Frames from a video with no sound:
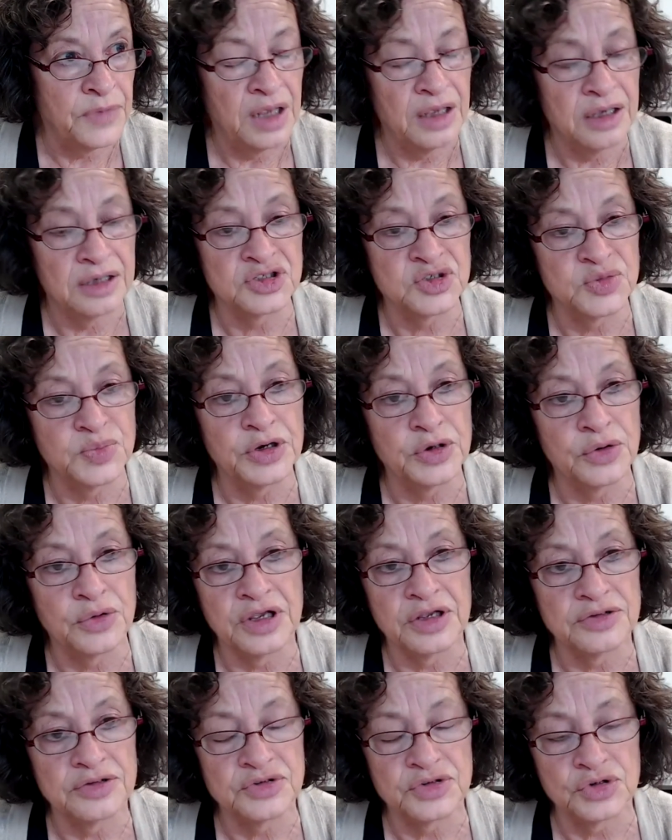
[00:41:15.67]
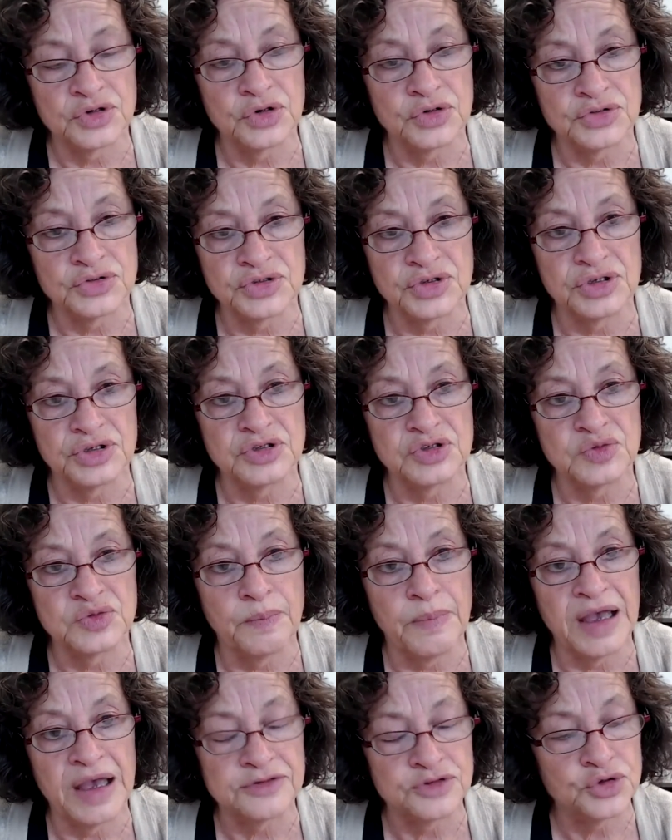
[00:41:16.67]
experienced nurses
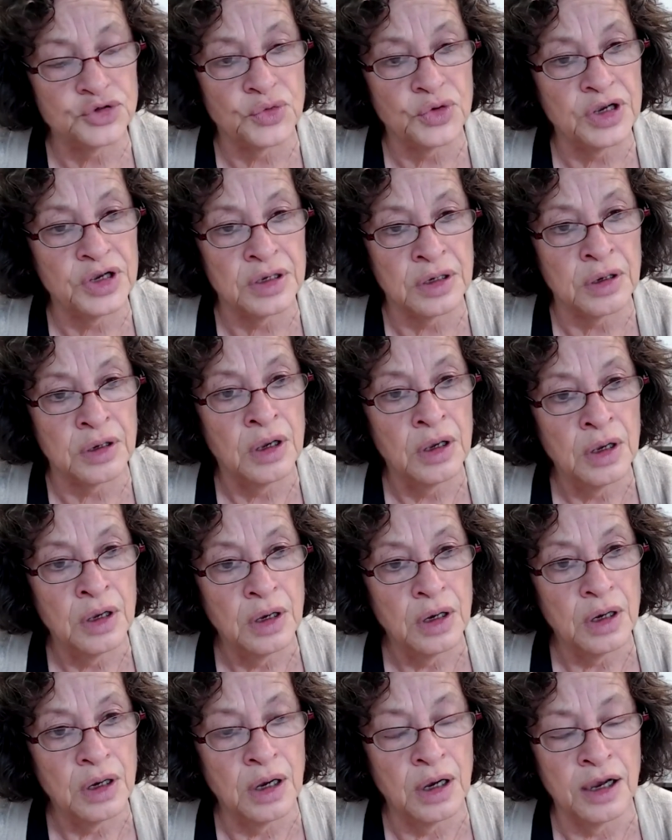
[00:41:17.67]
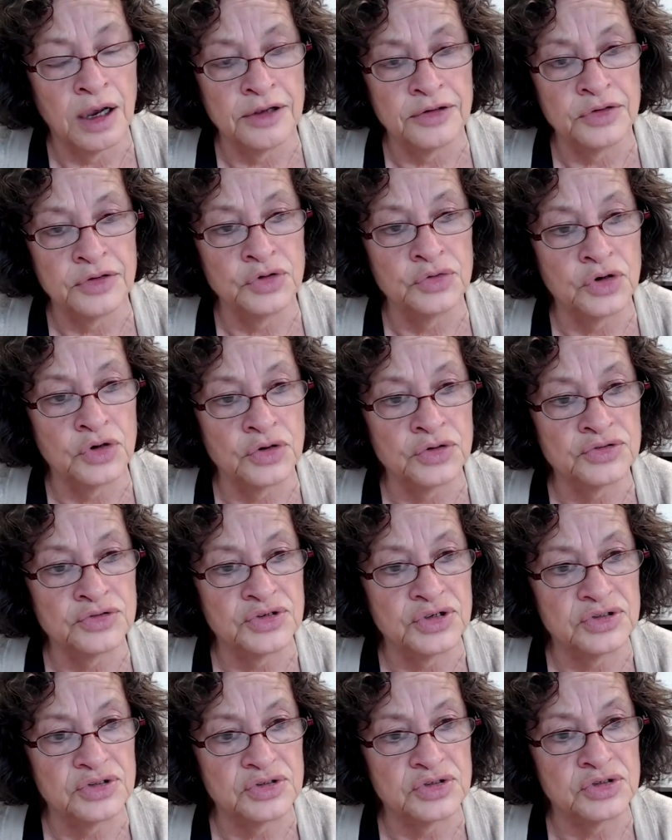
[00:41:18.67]
mentoring new
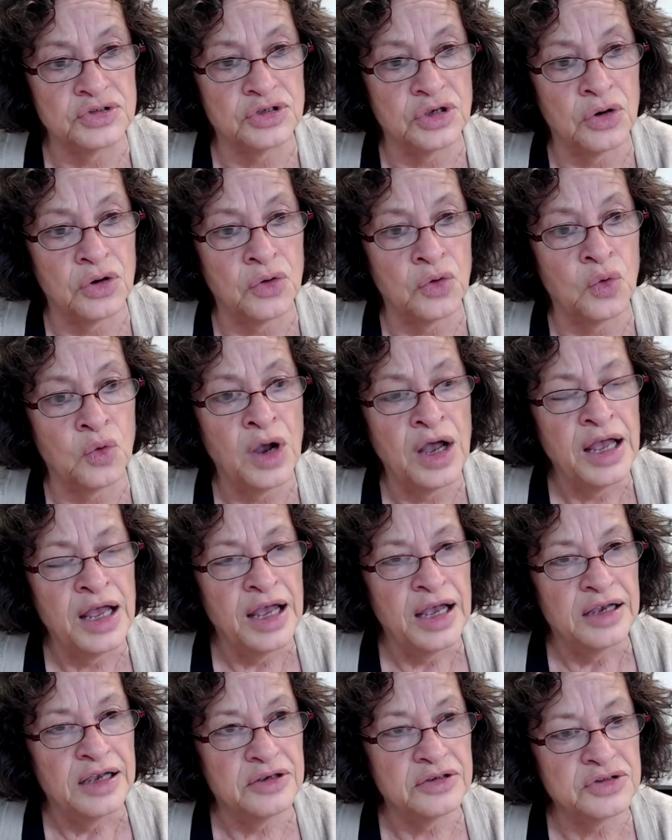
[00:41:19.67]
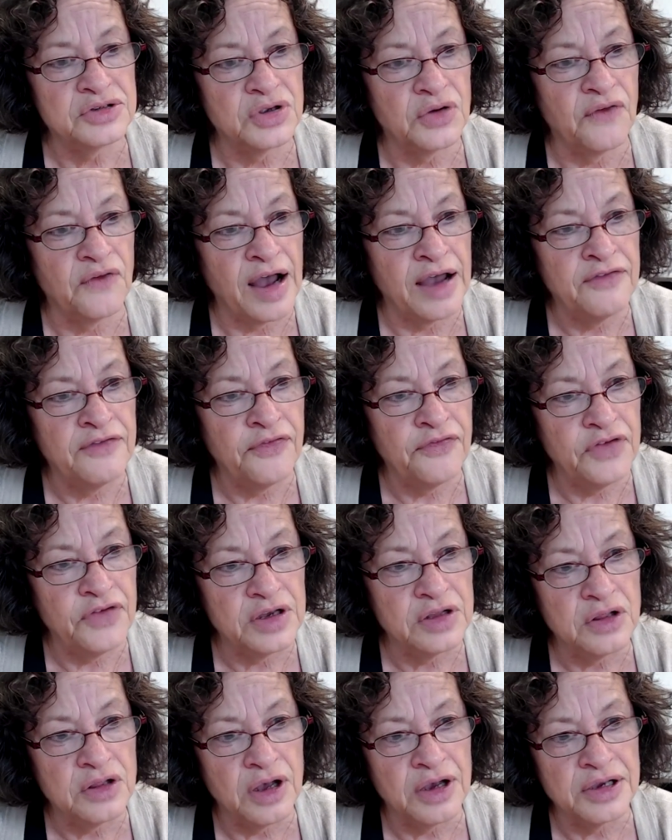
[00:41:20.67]
nurses. So I
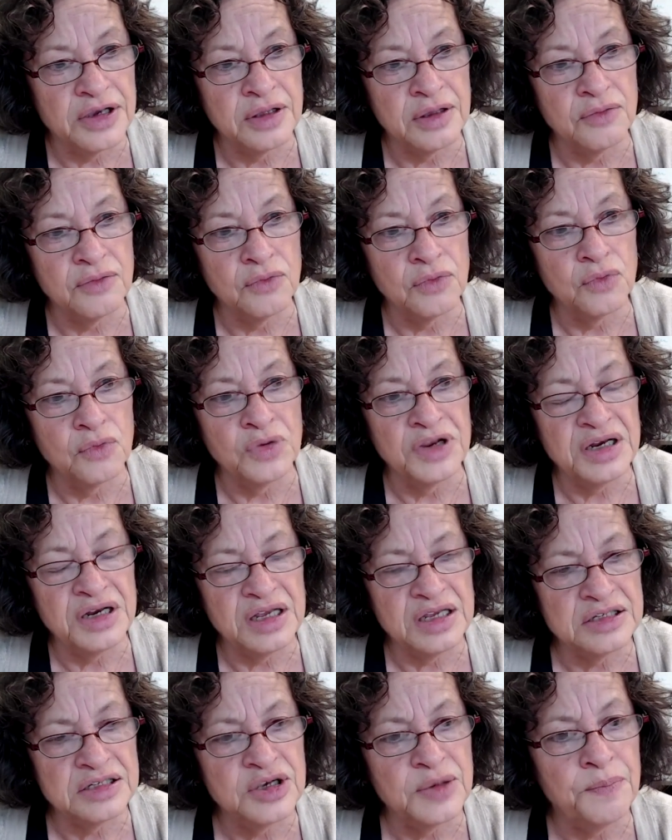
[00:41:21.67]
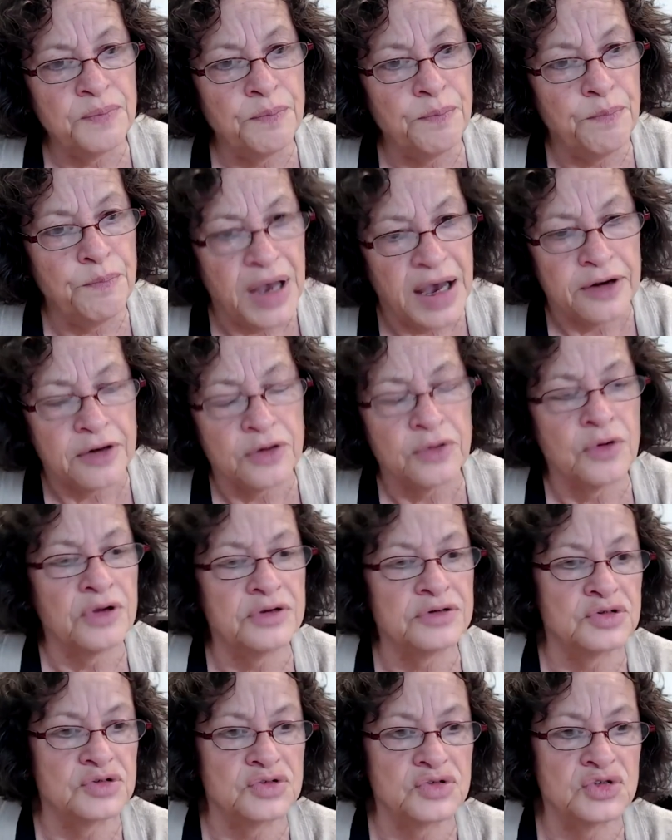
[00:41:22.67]
feel like we need to better
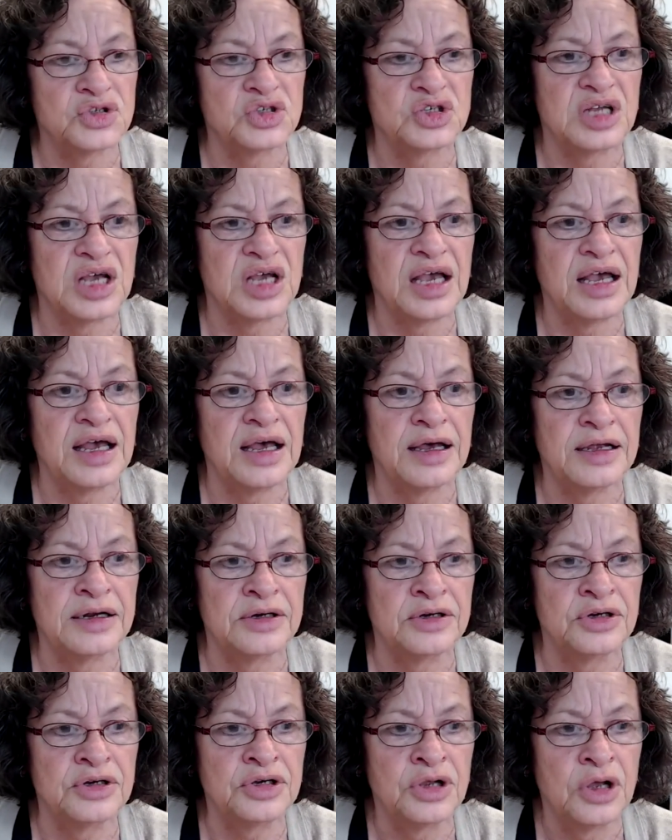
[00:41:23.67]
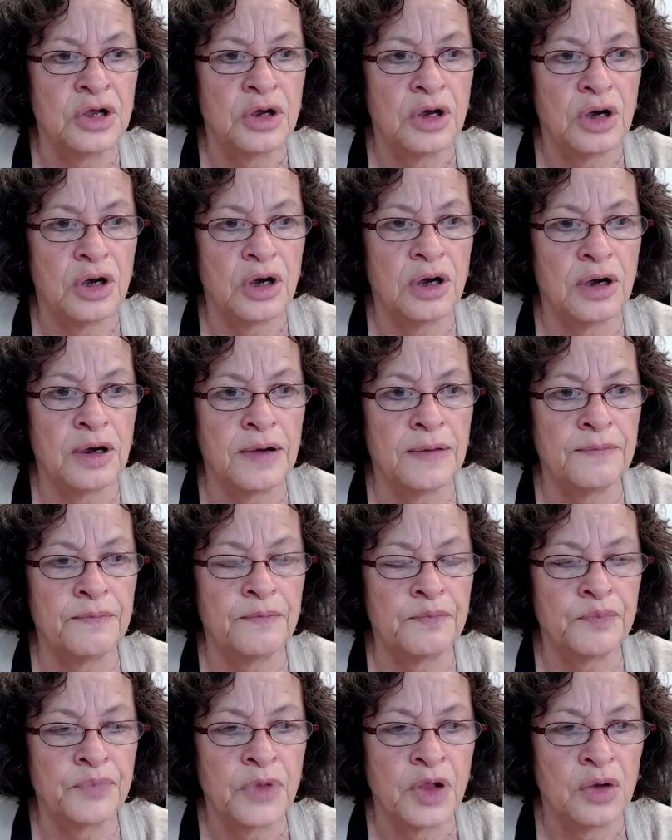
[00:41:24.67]
understand
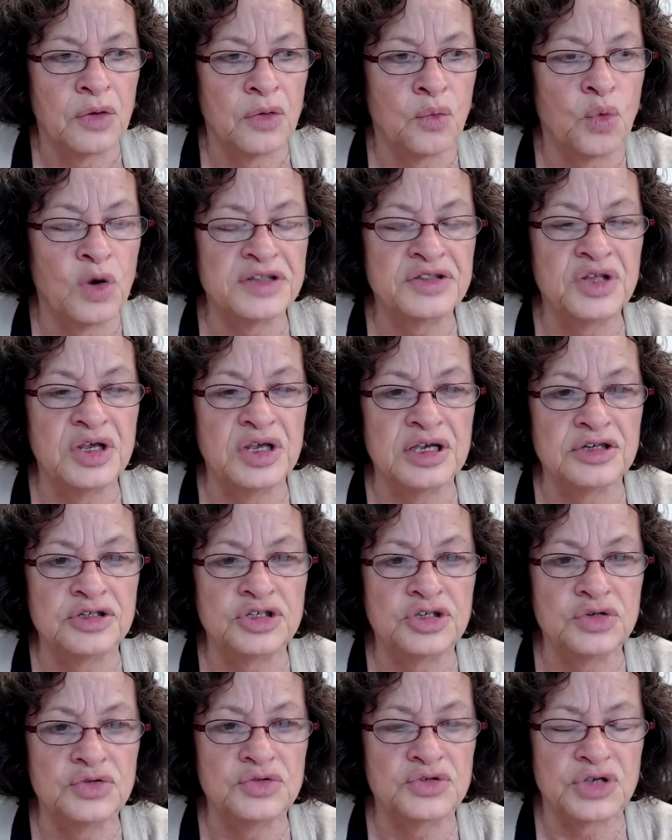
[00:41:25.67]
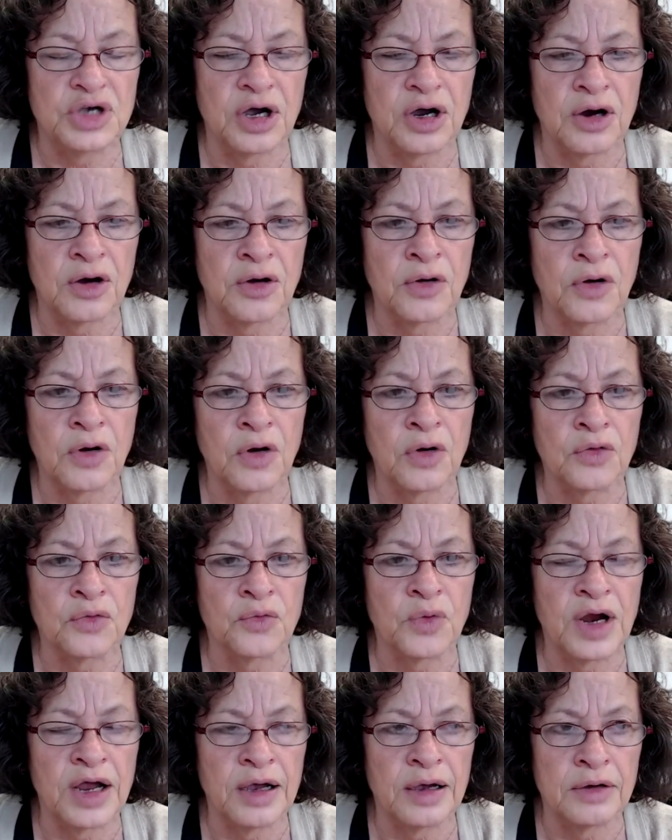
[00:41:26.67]
what the issues are
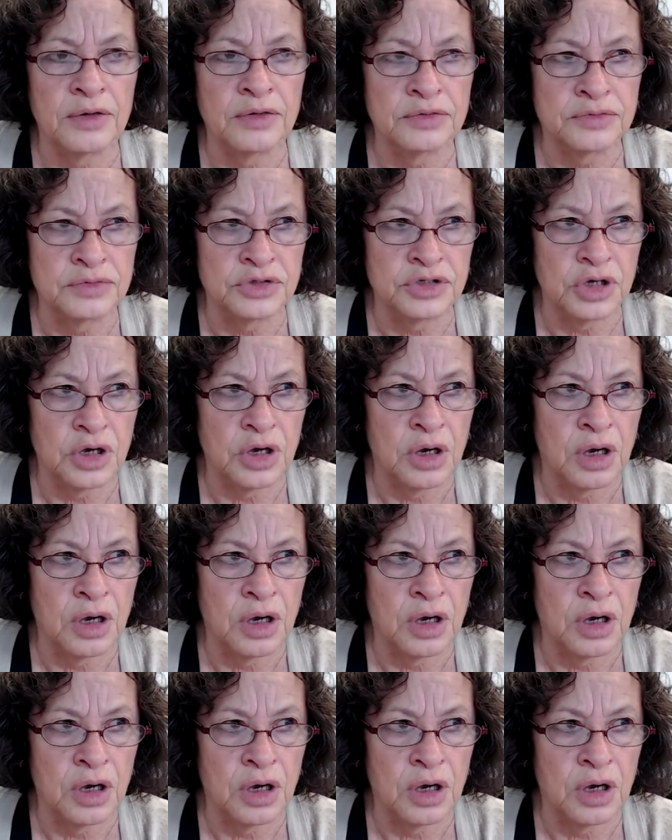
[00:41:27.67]
around